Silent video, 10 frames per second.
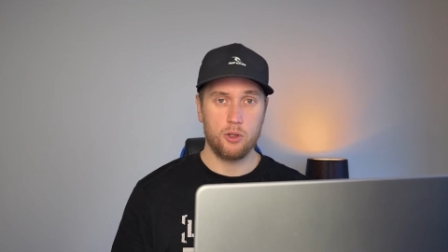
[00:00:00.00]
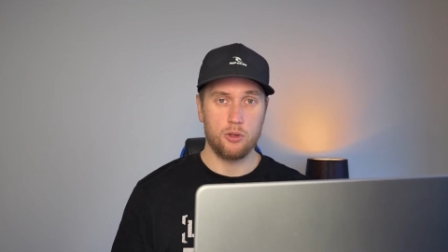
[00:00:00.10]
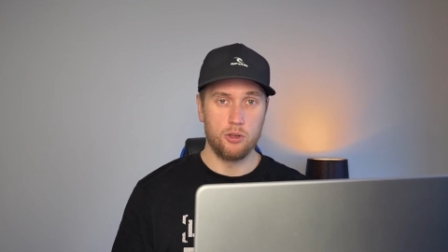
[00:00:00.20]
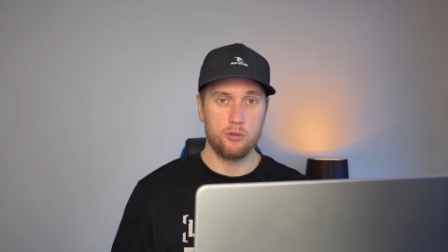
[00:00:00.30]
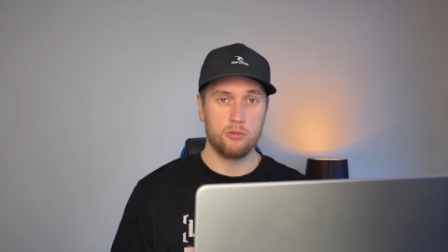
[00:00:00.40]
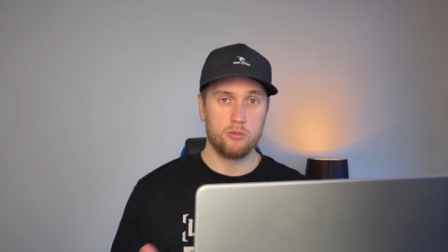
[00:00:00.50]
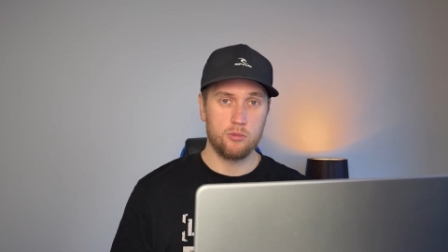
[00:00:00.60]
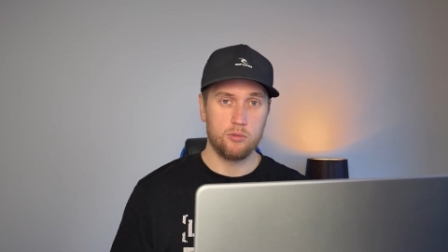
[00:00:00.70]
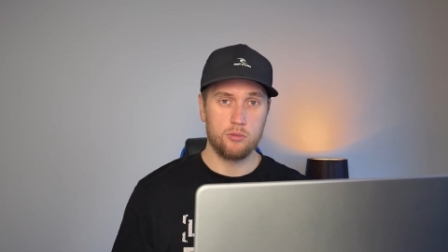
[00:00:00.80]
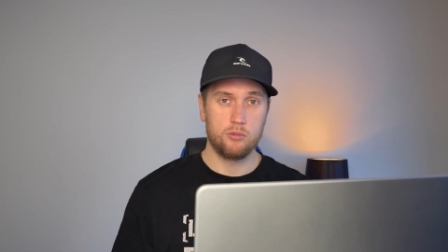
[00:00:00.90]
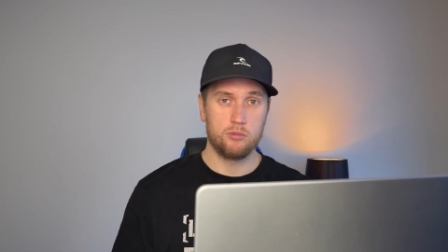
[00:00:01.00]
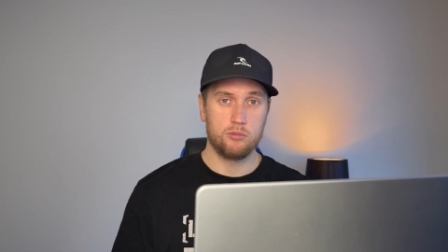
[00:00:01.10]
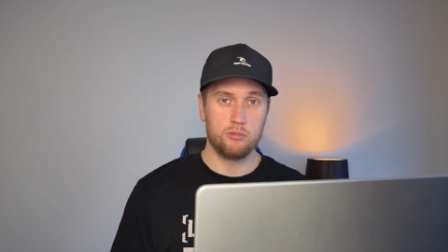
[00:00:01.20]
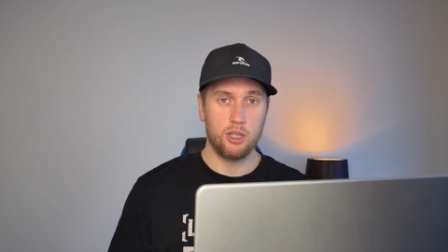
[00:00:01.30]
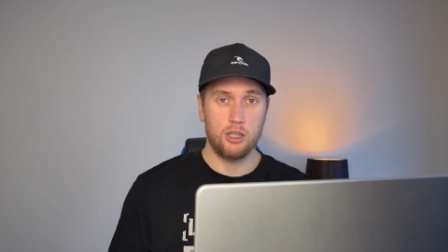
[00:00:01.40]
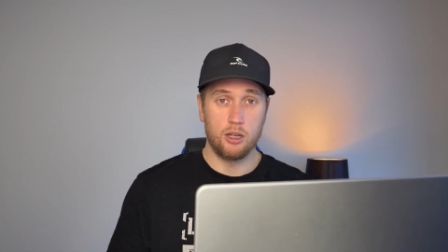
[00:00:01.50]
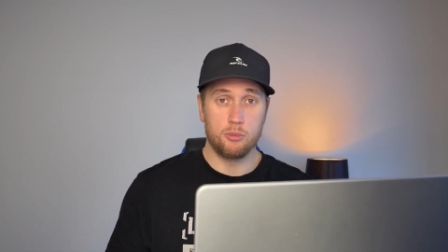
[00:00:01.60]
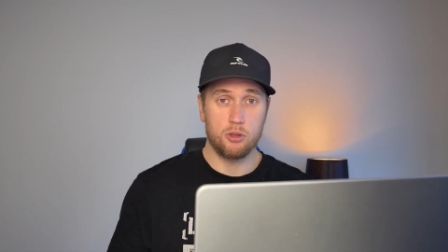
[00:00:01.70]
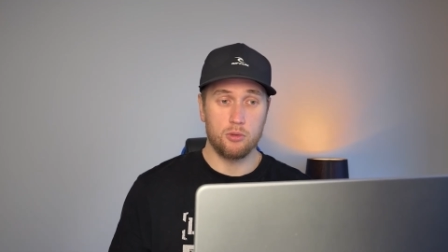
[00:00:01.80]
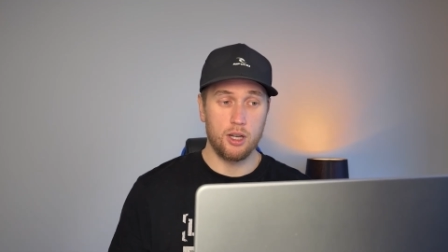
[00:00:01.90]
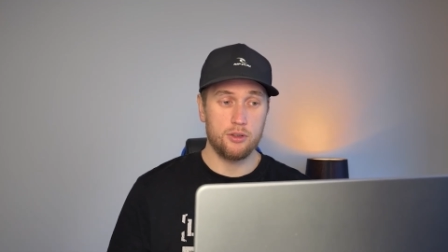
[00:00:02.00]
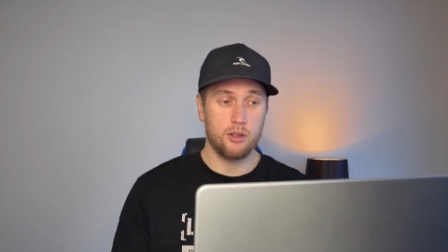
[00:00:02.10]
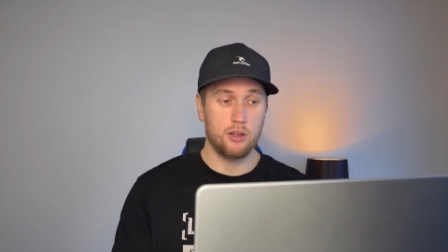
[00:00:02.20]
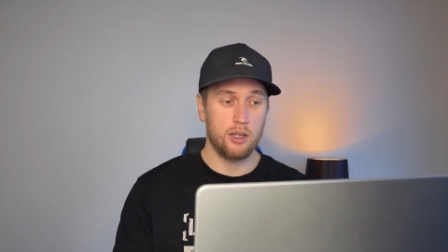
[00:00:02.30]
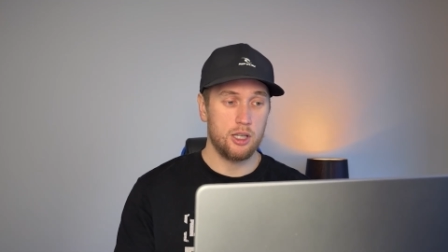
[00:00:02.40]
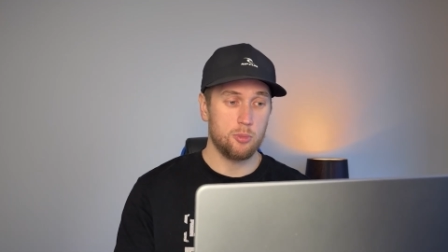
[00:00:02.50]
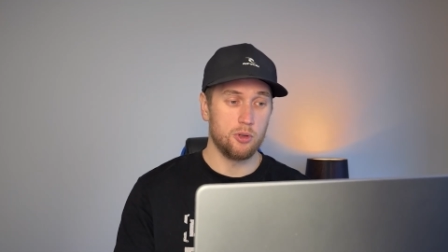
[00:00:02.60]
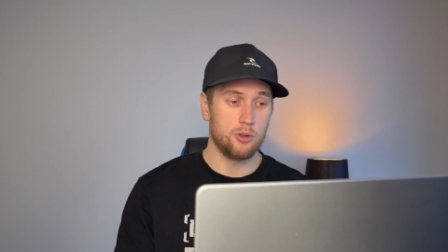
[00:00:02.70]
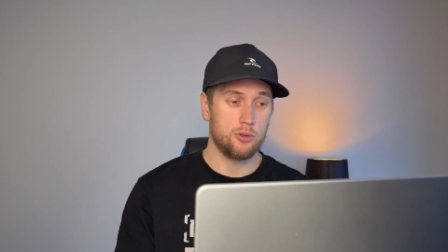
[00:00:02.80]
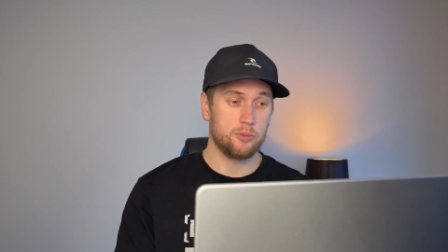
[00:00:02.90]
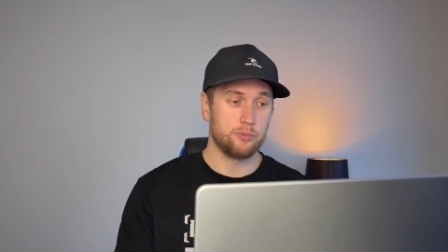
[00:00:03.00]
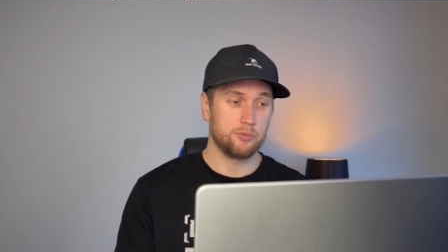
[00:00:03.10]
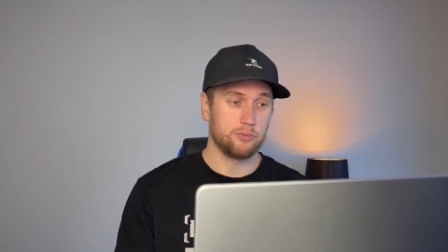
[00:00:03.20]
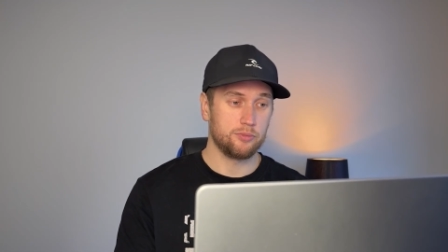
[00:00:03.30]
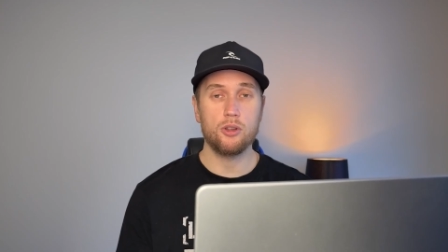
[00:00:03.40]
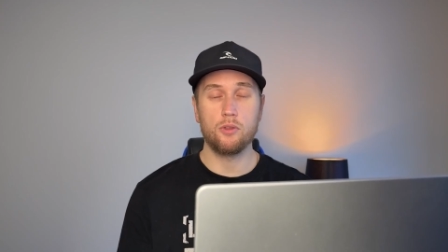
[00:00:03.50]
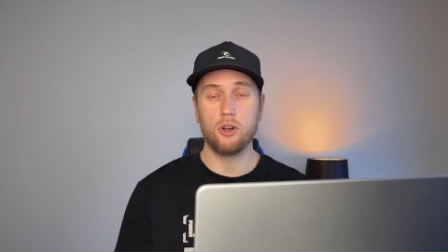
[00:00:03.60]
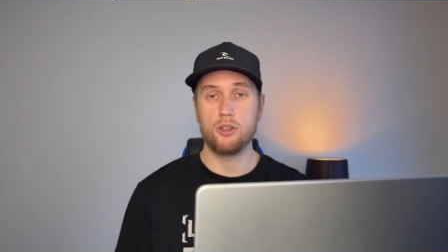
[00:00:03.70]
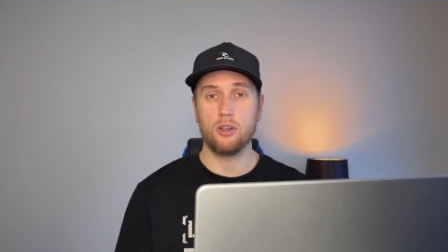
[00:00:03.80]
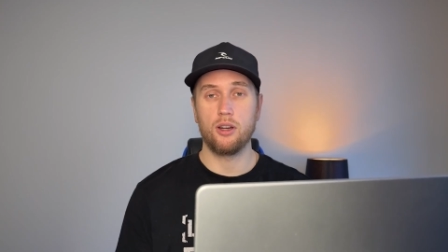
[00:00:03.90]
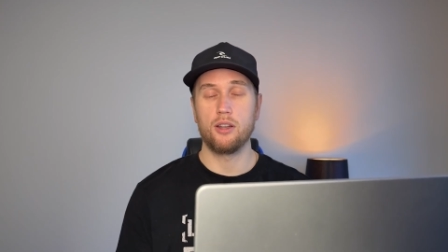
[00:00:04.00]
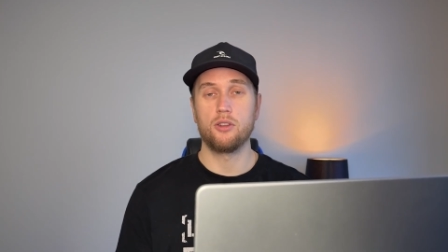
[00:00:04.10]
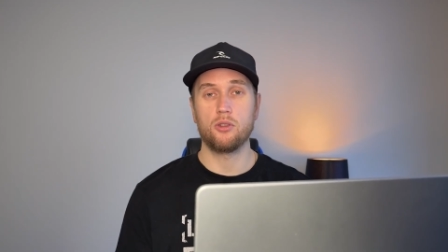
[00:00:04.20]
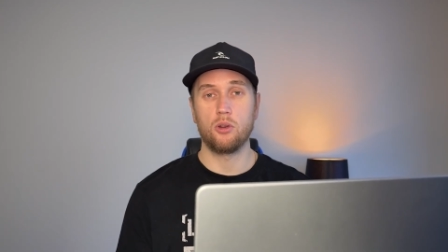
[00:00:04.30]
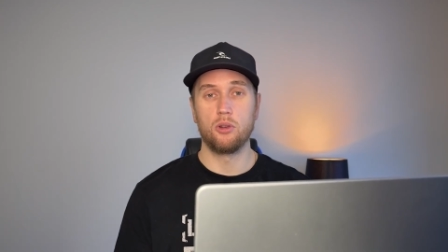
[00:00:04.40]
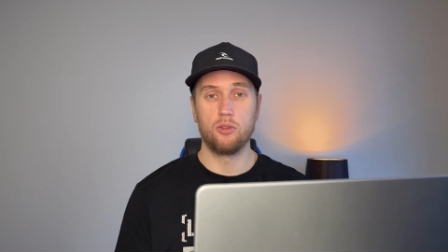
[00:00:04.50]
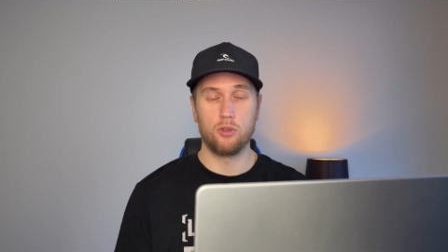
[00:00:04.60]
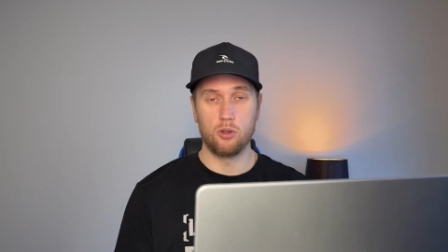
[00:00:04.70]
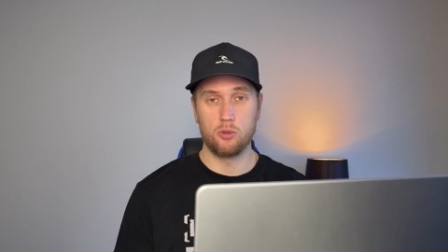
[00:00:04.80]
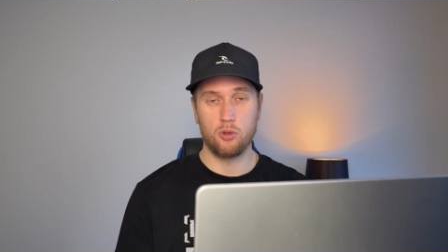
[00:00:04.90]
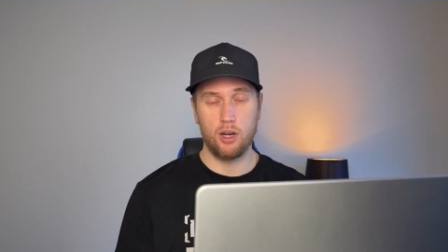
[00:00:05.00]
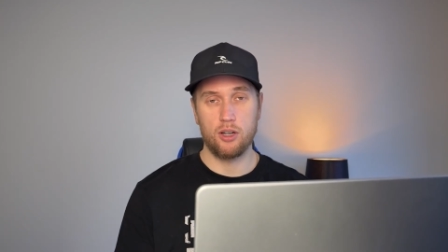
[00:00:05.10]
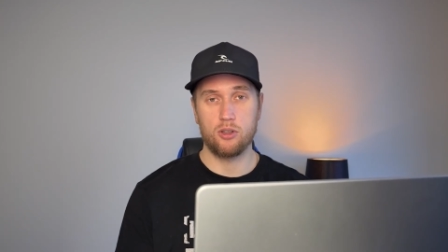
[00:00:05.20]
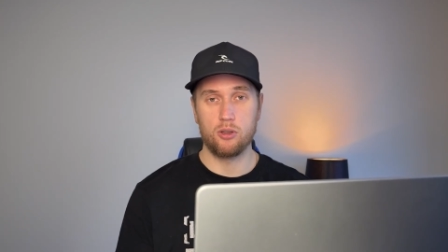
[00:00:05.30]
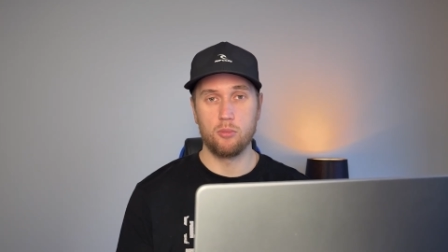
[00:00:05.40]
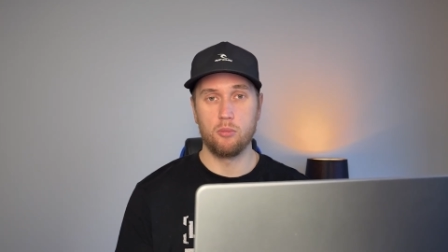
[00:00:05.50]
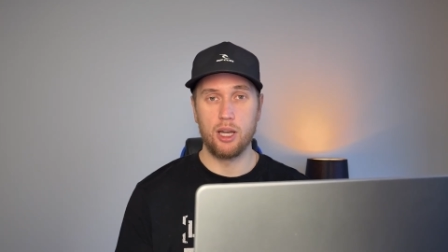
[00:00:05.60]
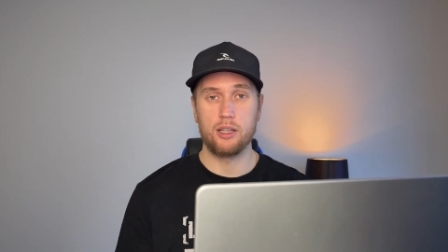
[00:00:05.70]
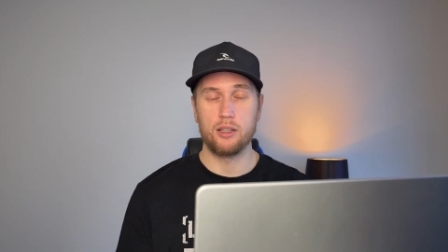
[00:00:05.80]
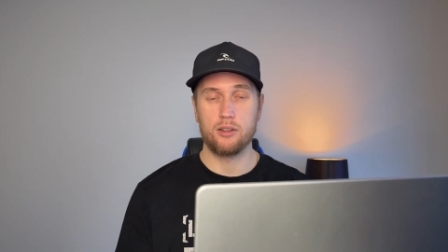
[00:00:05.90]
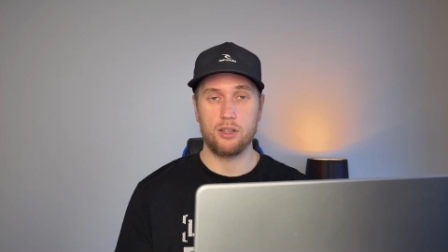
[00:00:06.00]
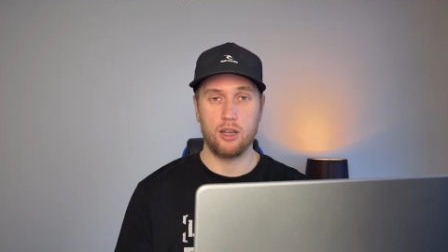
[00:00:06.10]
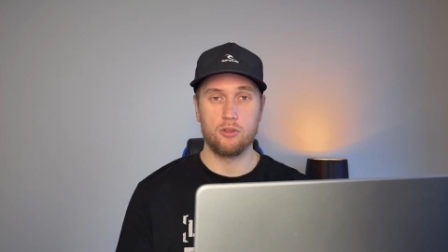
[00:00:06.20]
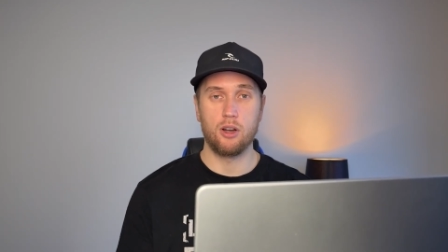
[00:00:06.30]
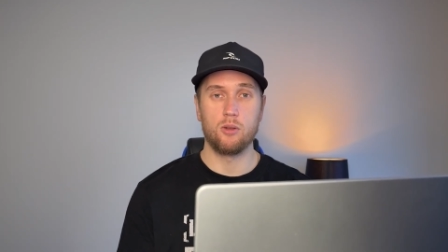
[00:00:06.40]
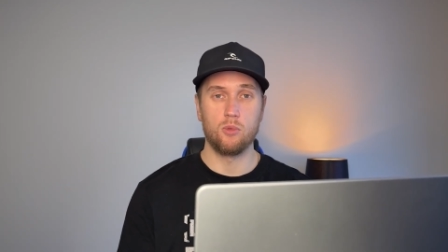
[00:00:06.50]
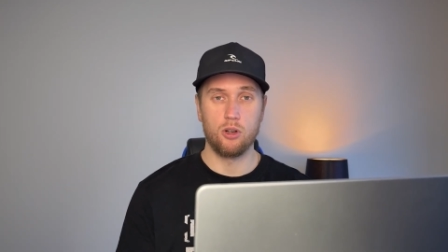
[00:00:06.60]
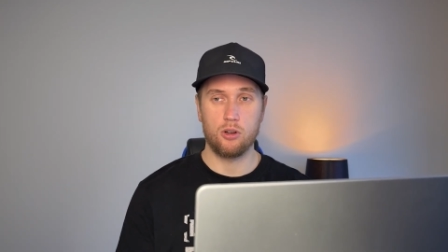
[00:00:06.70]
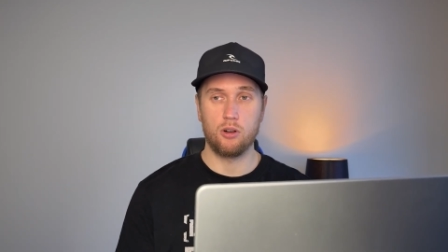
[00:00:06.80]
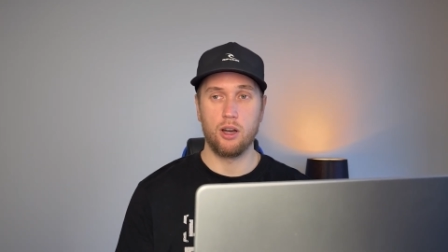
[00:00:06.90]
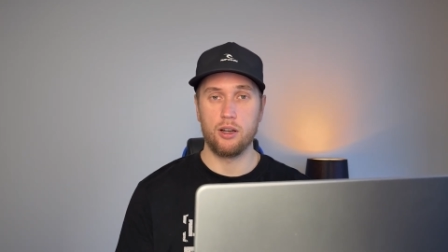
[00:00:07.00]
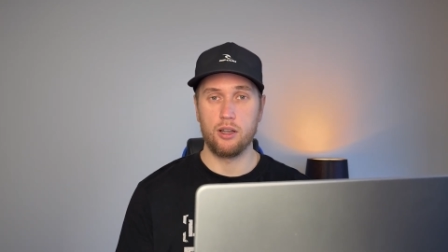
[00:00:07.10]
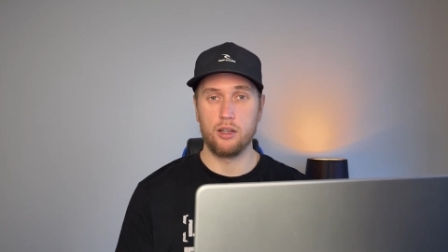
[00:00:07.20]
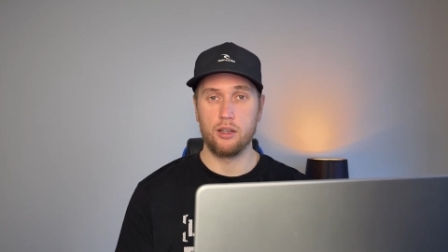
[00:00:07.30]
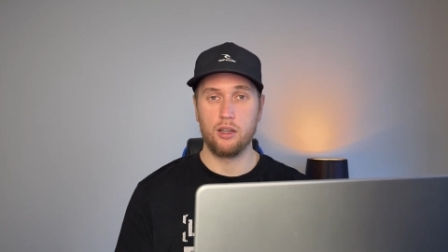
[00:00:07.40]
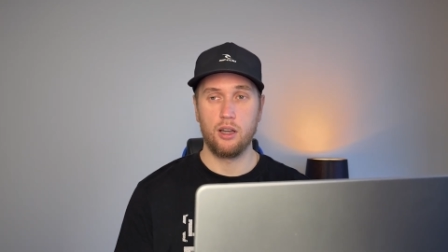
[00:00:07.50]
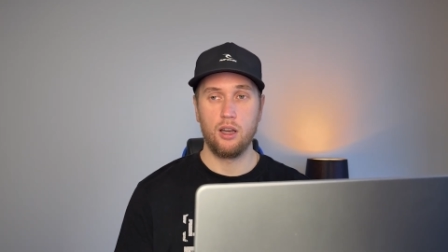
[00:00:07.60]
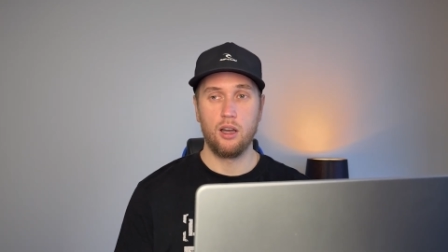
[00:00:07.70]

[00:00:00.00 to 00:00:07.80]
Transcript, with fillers: So they come to us, the experts. Because voice AI is so difficult to actually make it sound right, work right, and